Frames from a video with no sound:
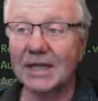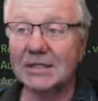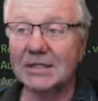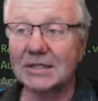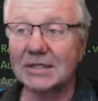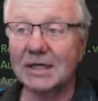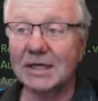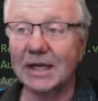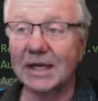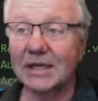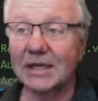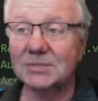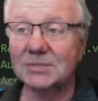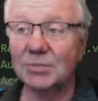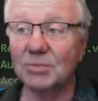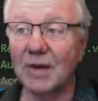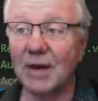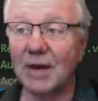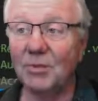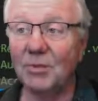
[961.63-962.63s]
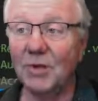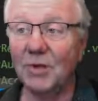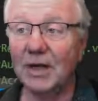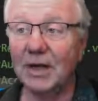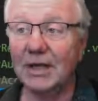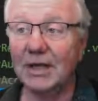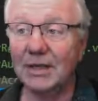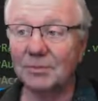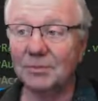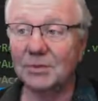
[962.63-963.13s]
collects
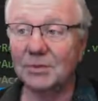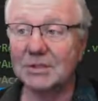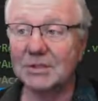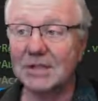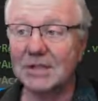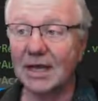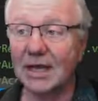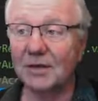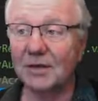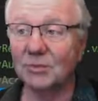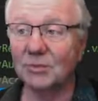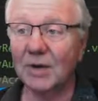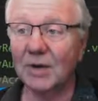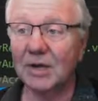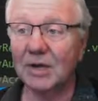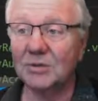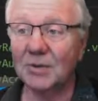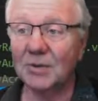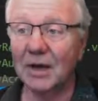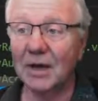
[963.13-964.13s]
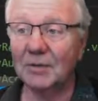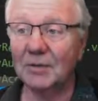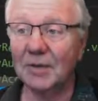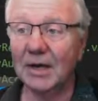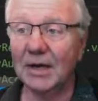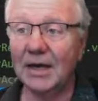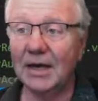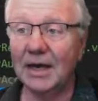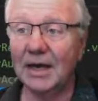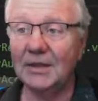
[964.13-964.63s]
param1 and puts that in
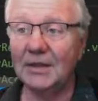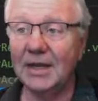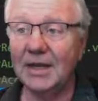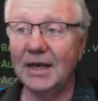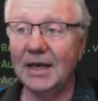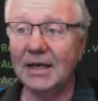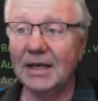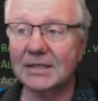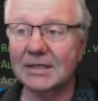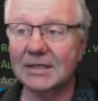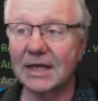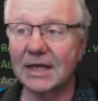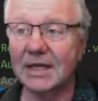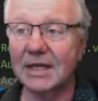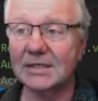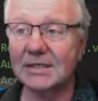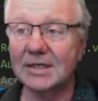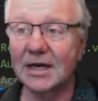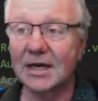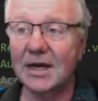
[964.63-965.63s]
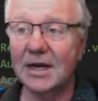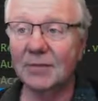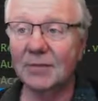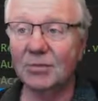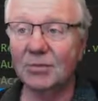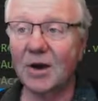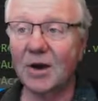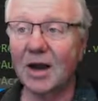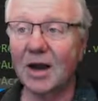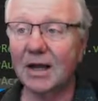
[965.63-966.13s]
param1, and then it says
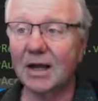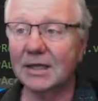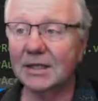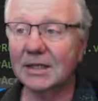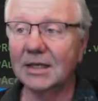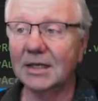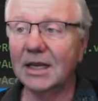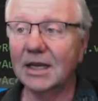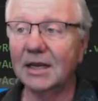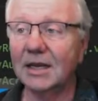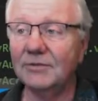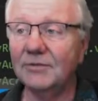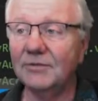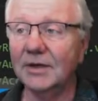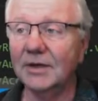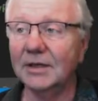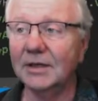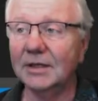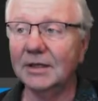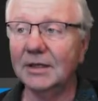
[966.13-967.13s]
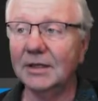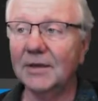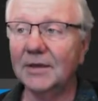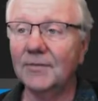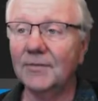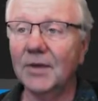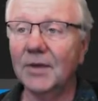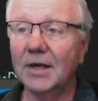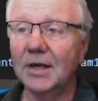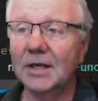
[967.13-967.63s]
proc the get field.
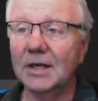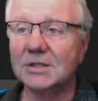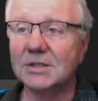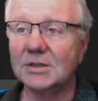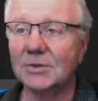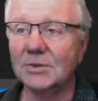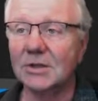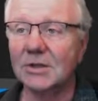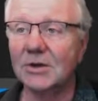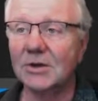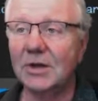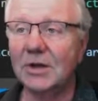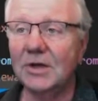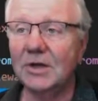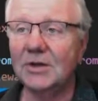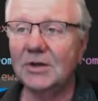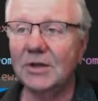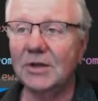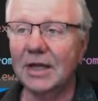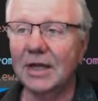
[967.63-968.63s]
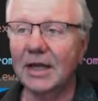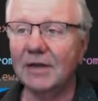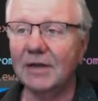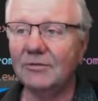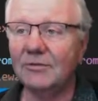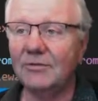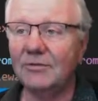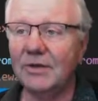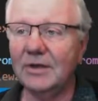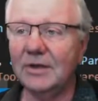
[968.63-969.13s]
So we're going to do the get
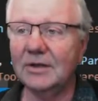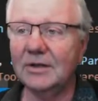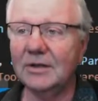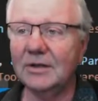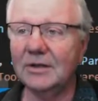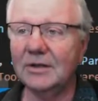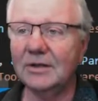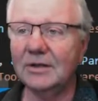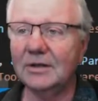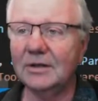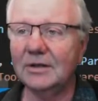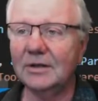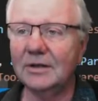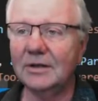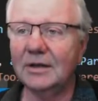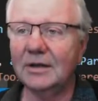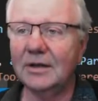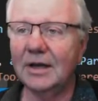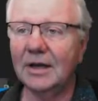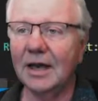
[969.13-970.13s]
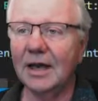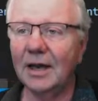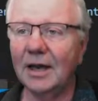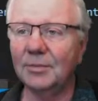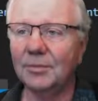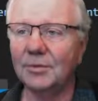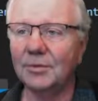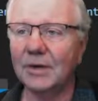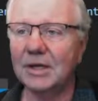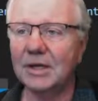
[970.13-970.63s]
field
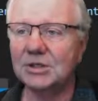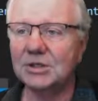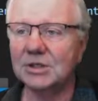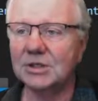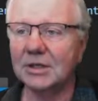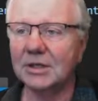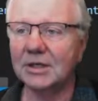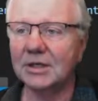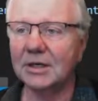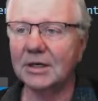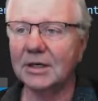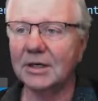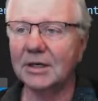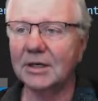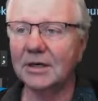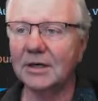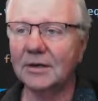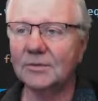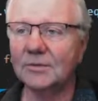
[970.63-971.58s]
operation here,